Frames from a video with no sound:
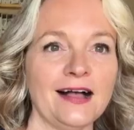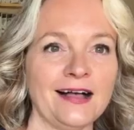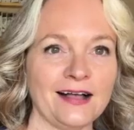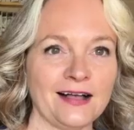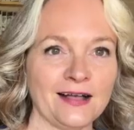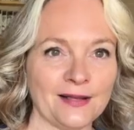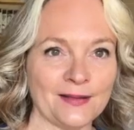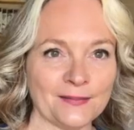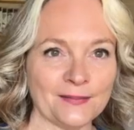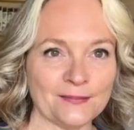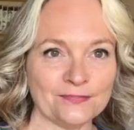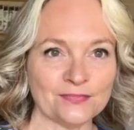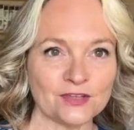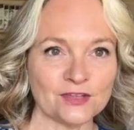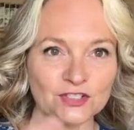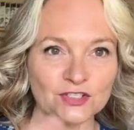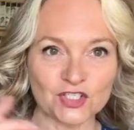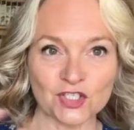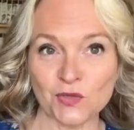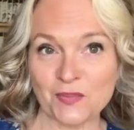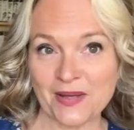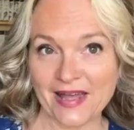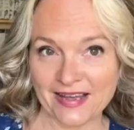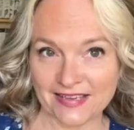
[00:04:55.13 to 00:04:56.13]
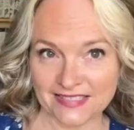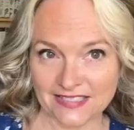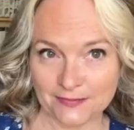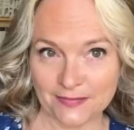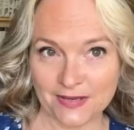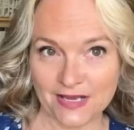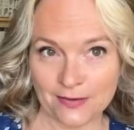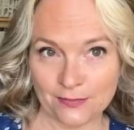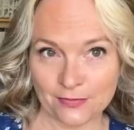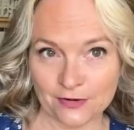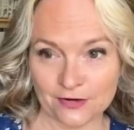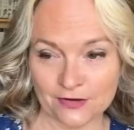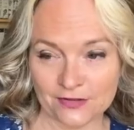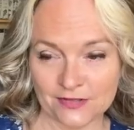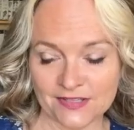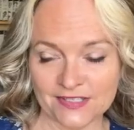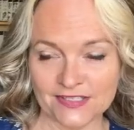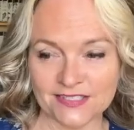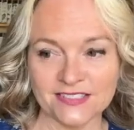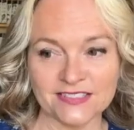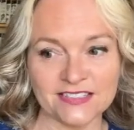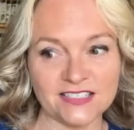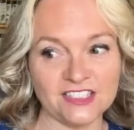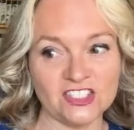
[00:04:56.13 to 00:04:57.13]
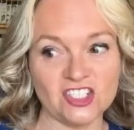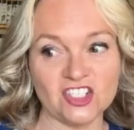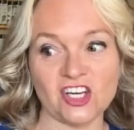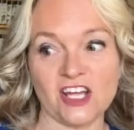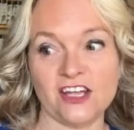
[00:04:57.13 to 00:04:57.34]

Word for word: Um, there's two packs of paper, and this is a